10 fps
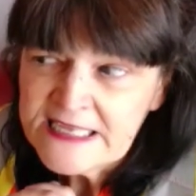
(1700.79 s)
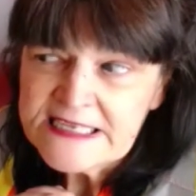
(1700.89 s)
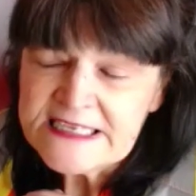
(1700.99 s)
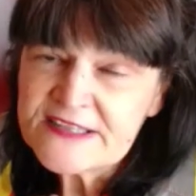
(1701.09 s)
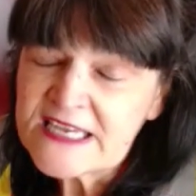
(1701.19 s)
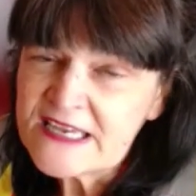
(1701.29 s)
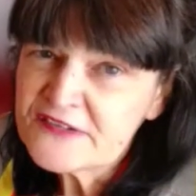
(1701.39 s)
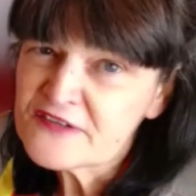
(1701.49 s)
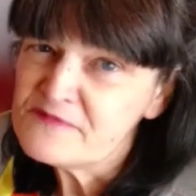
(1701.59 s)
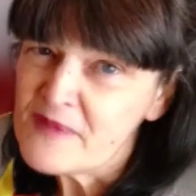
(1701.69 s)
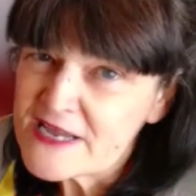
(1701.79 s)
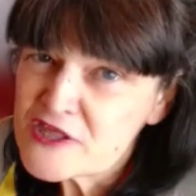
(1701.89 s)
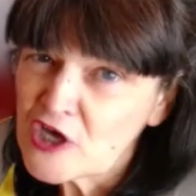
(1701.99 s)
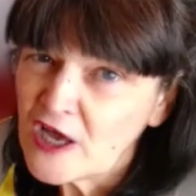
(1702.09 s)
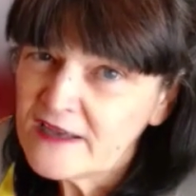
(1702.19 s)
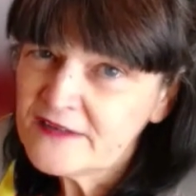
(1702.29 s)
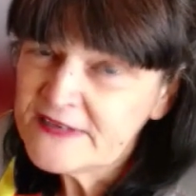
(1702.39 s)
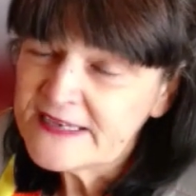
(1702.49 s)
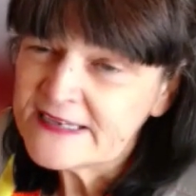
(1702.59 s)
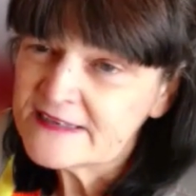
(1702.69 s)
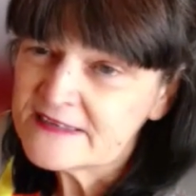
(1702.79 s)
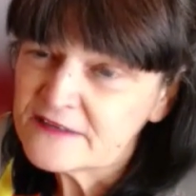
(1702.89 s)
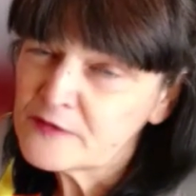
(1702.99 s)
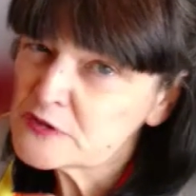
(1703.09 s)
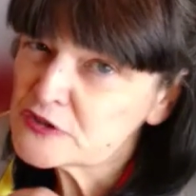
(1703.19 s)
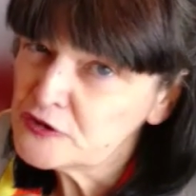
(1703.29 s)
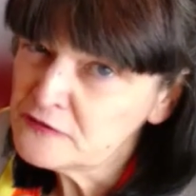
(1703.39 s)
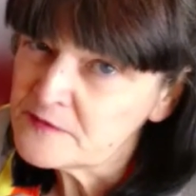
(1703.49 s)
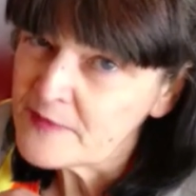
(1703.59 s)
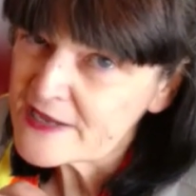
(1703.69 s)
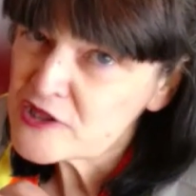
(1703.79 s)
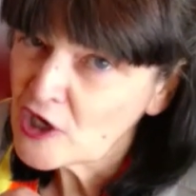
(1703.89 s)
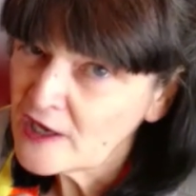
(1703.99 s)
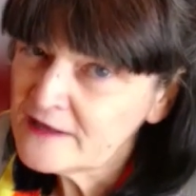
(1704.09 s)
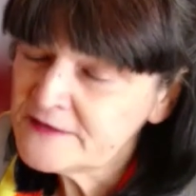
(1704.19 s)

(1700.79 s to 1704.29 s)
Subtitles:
In the case of my child, and if it was true for my child,